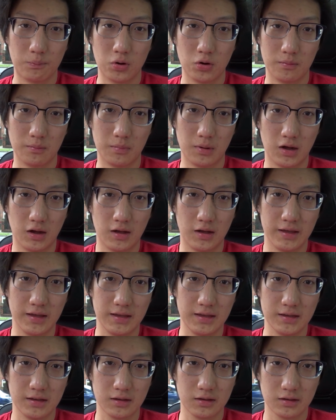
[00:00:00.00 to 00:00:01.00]
put
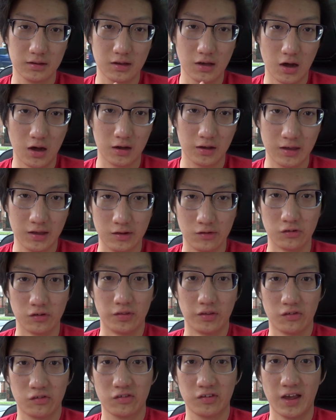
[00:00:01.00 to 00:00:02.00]
my car keys
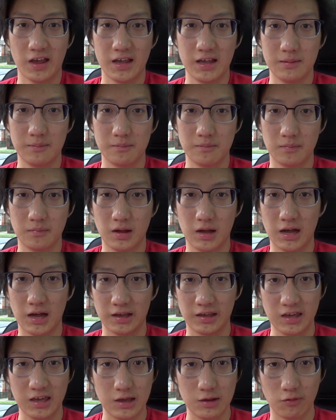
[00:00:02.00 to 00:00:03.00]
on the same
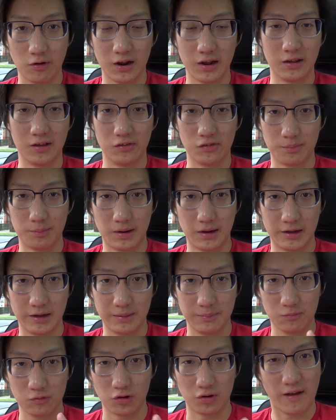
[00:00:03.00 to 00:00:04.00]
key ring as
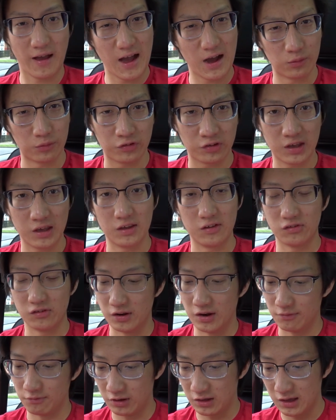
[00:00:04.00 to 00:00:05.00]
my sort of house keys
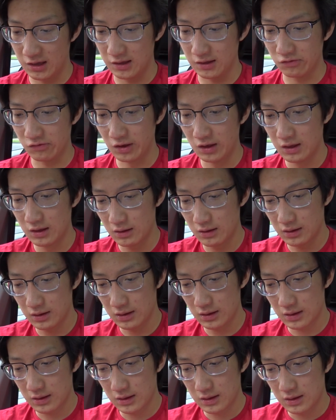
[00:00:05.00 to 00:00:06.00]
and other keys.
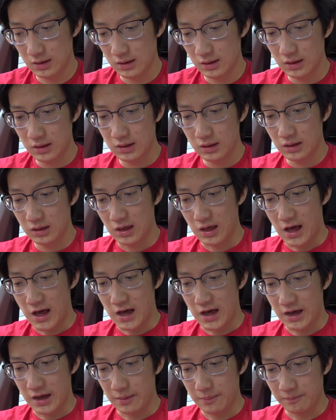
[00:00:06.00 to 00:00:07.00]

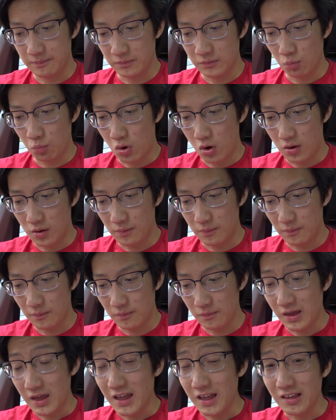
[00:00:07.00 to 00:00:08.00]
What
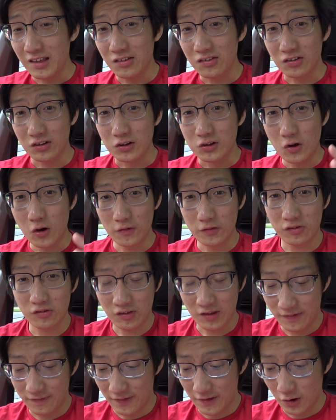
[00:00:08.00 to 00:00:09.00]
it is a
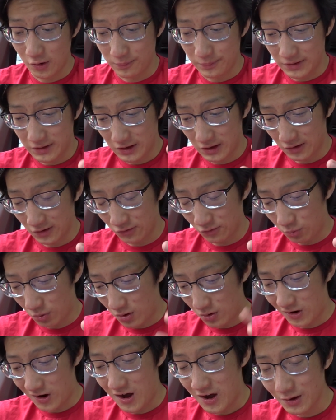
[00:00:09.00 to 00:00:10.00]
godsend though, because
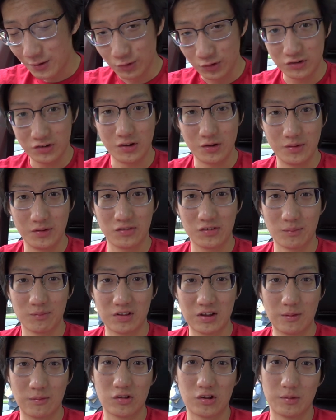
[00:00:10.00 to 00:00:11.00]
what I would do is
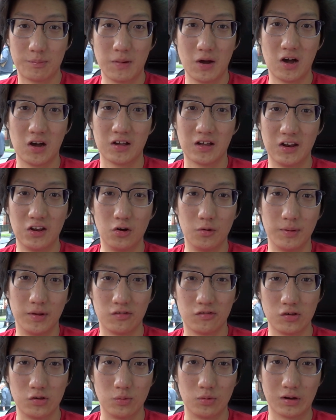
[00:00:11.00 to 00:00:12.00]
sometimes I'd park a little bit
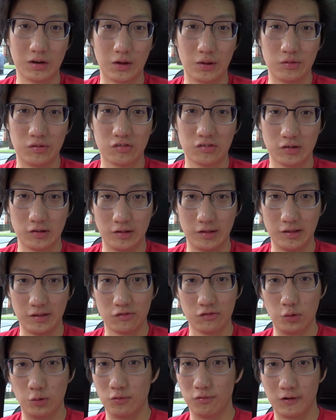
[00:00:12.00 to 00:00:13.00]
too close to the
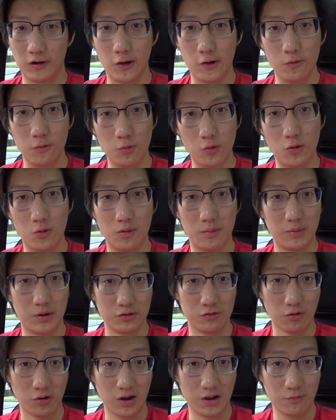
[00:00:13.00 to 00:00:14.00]
sort of low wall on my
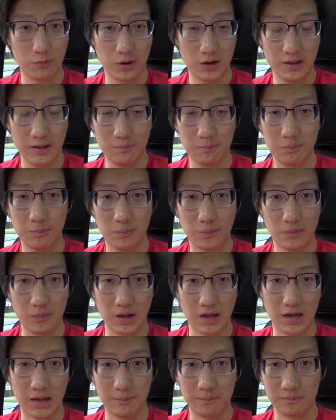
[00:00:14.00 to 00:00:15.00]
driveway,
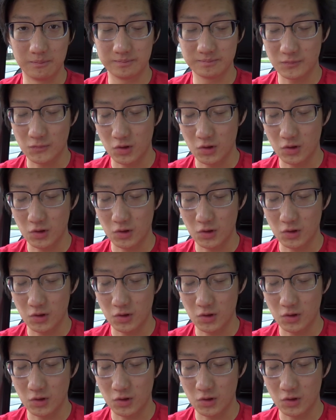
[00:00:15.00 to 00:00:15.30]
and